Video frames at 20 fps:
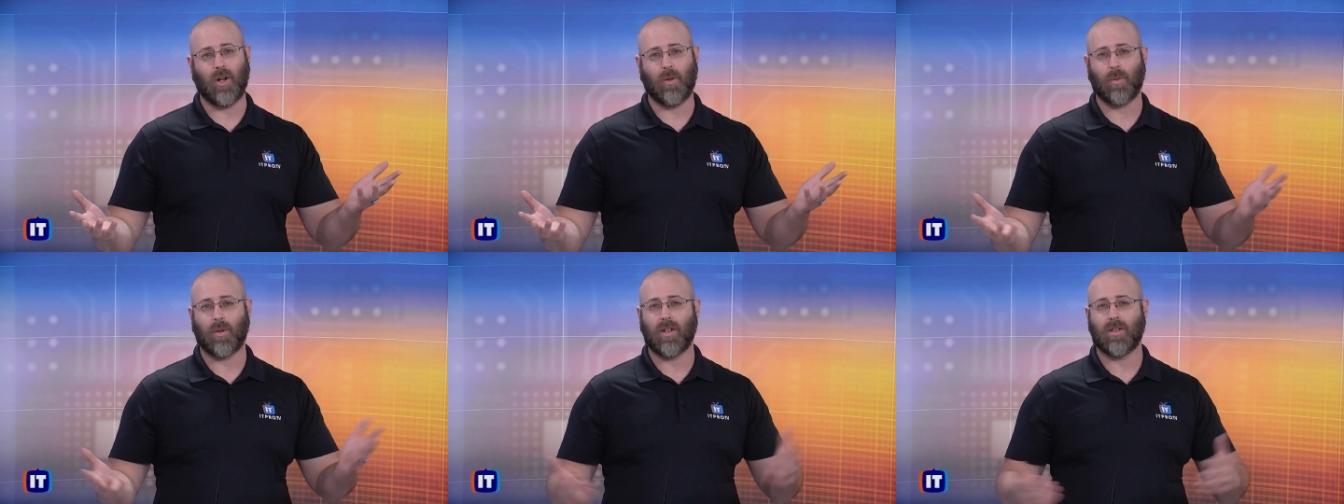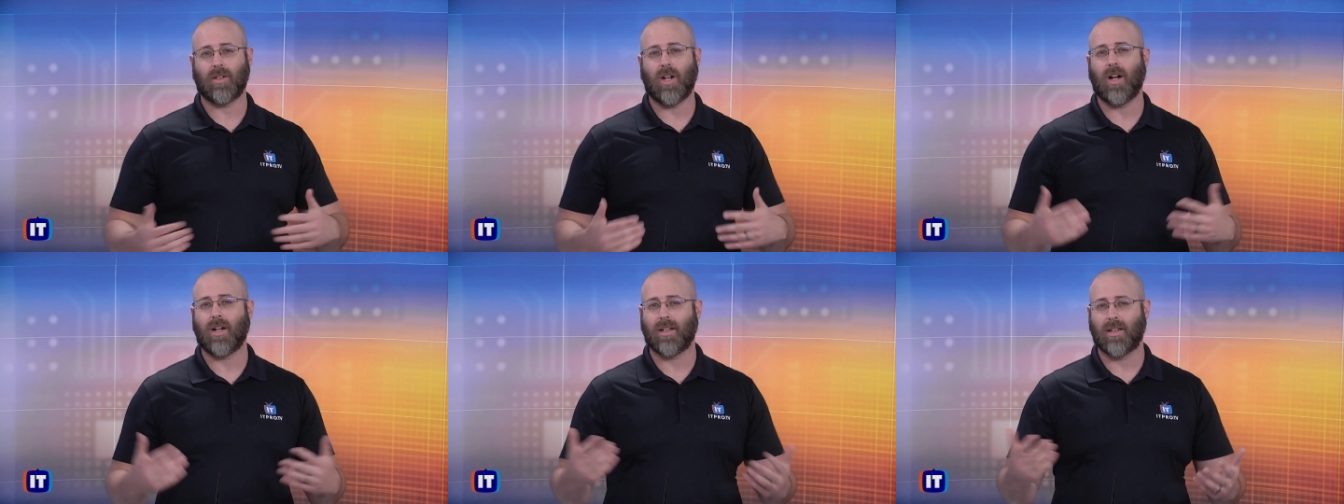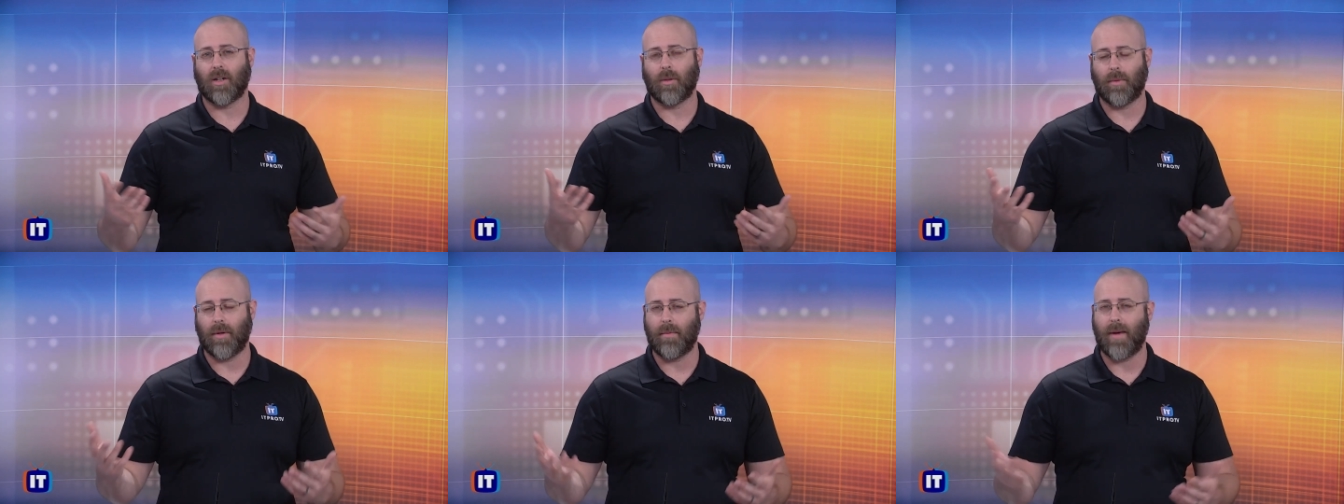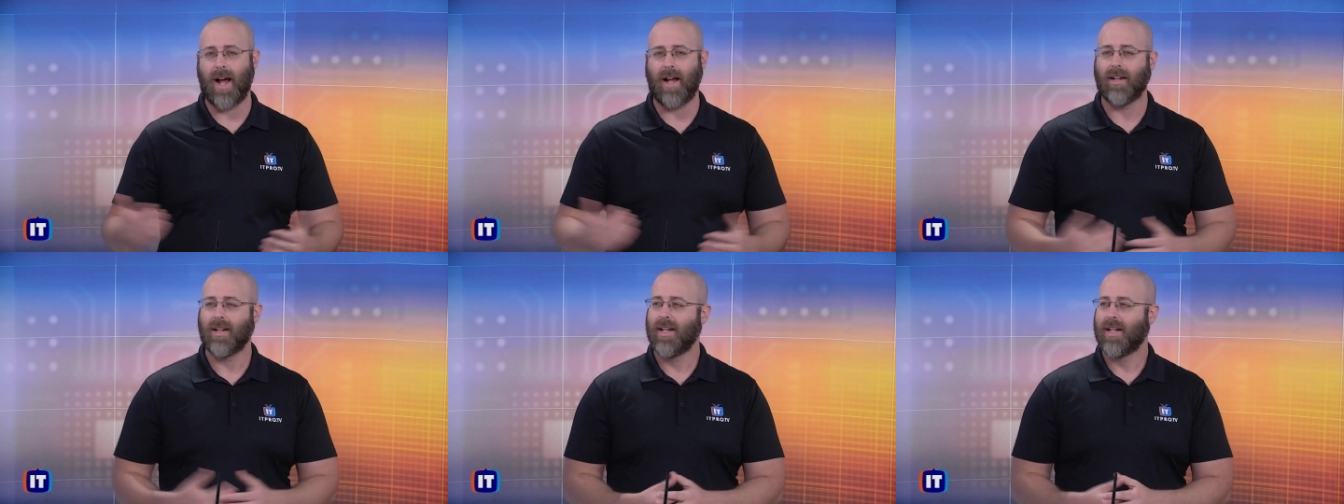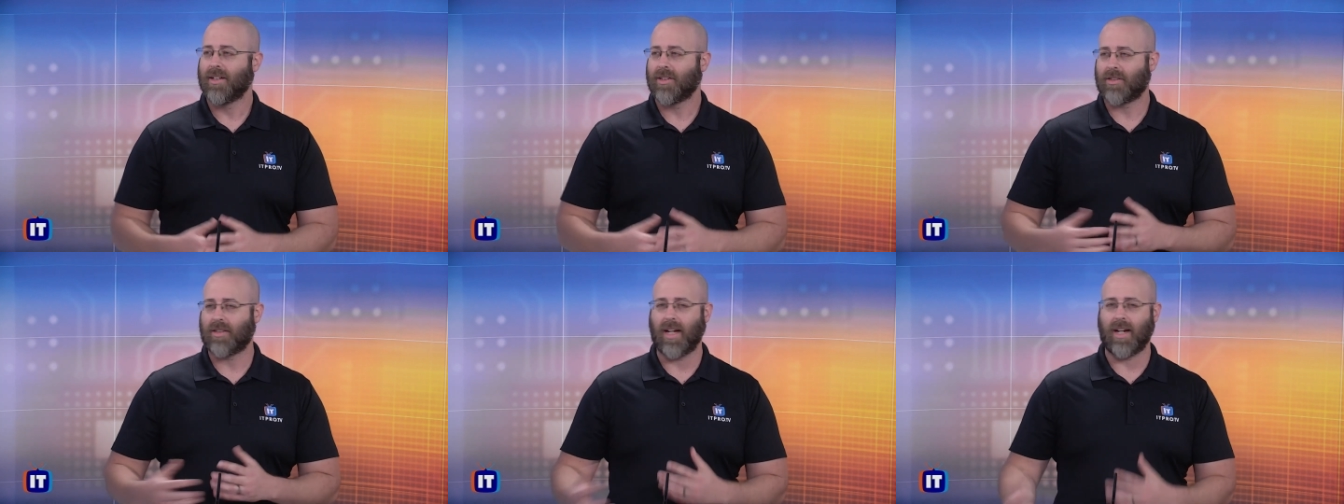We're going to talk a little bit about
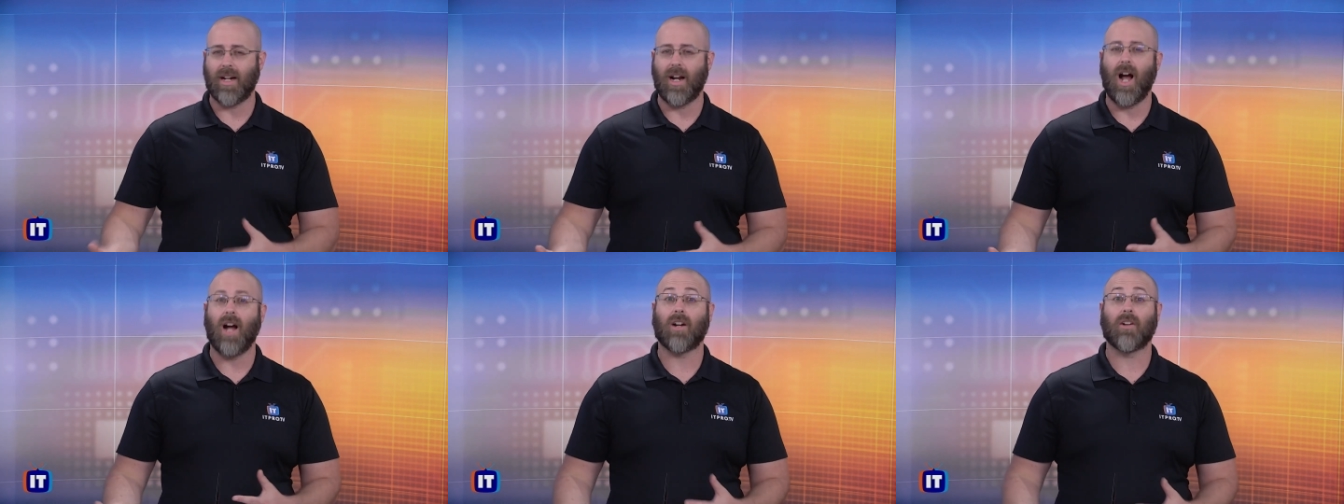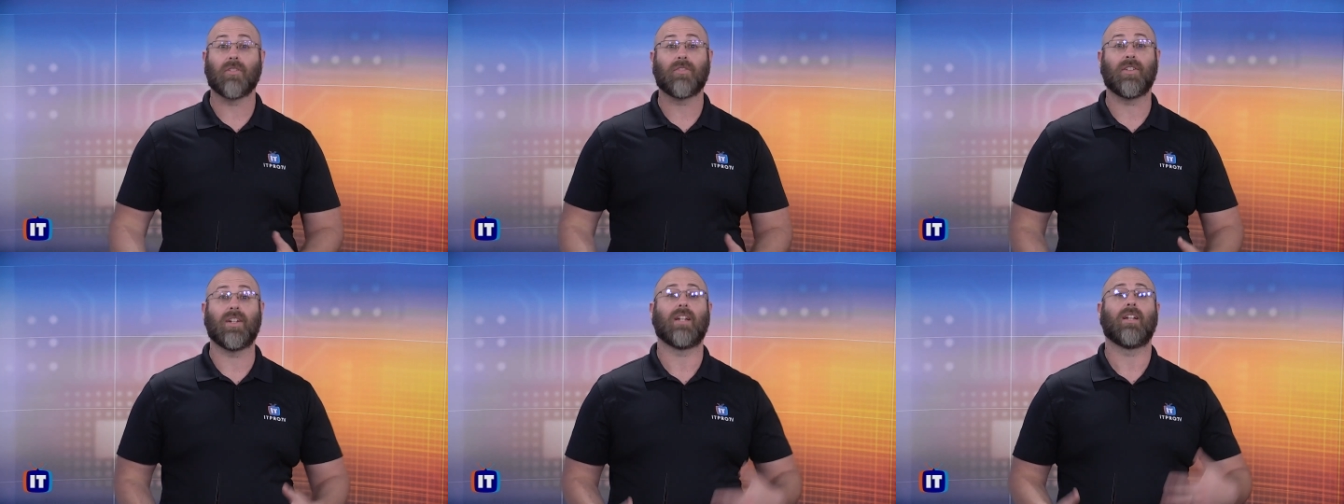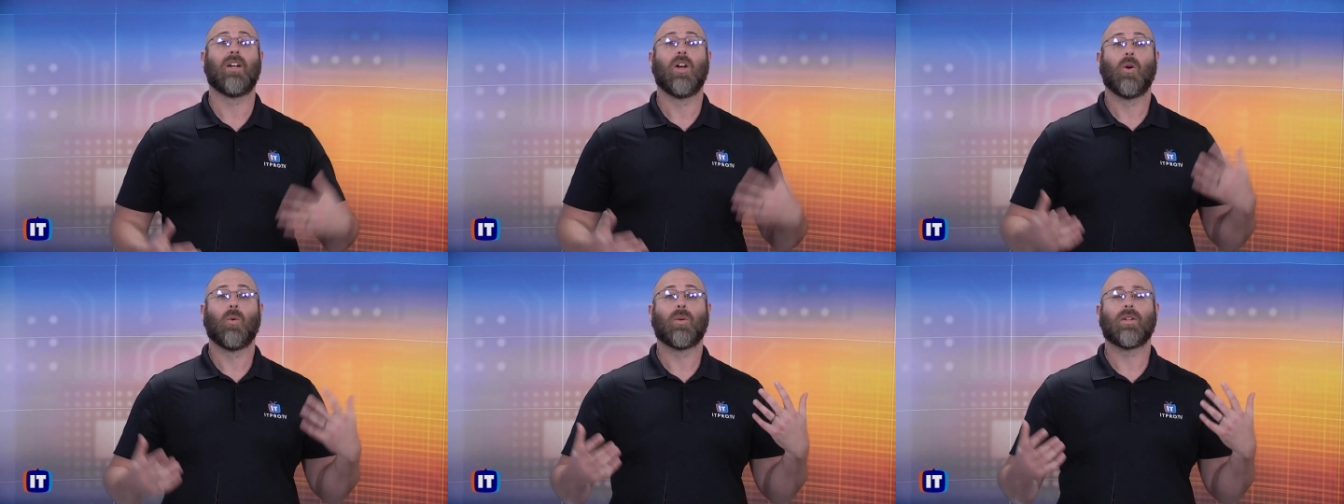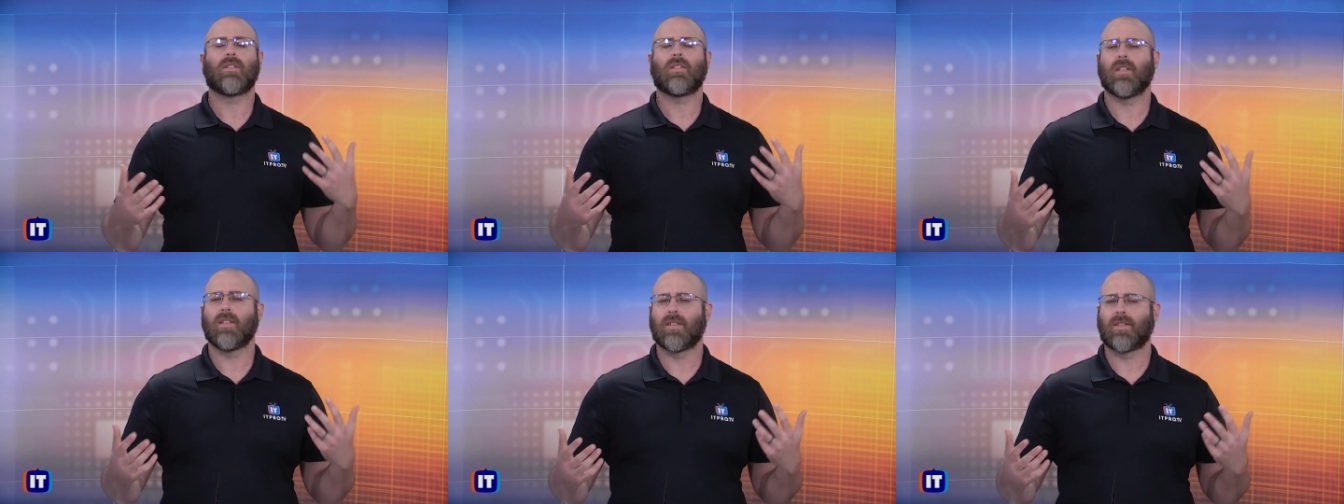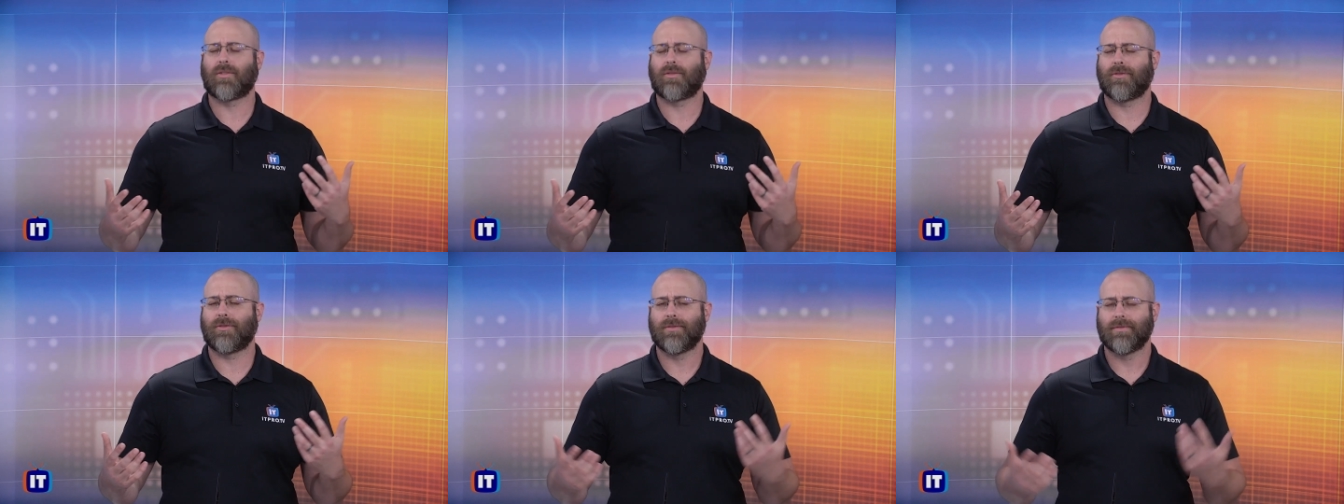steganography, which
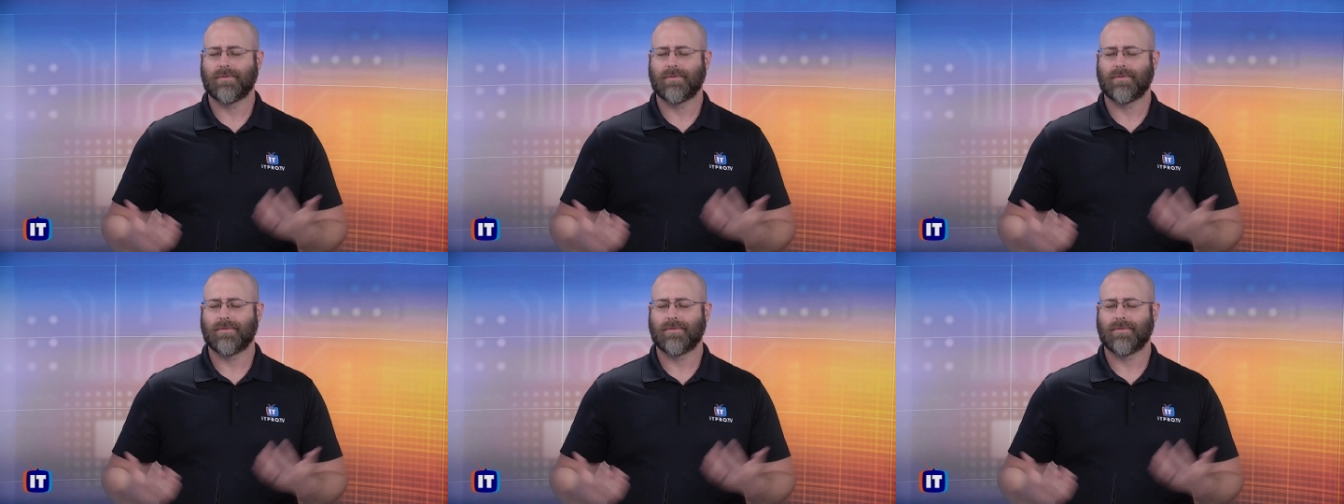is